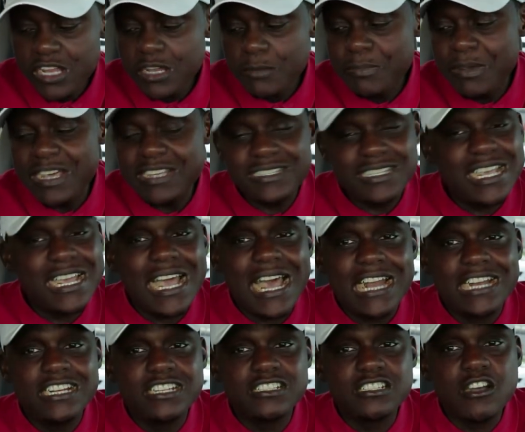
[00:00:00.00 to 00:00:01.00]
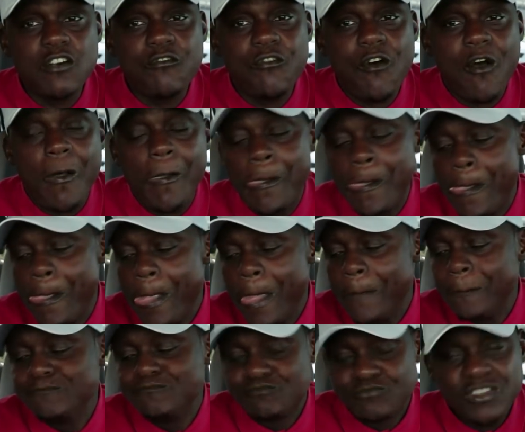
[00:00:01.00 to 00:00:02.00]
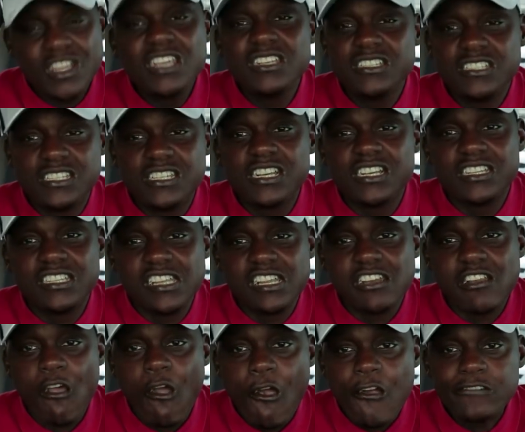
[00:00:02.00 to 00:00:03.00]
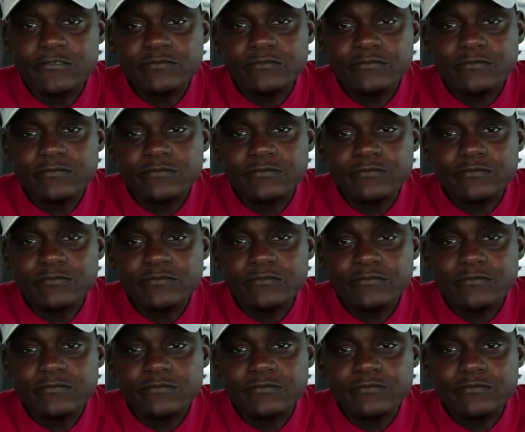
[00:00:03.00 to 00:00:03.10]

The best thing out of this so far is the chicken tender.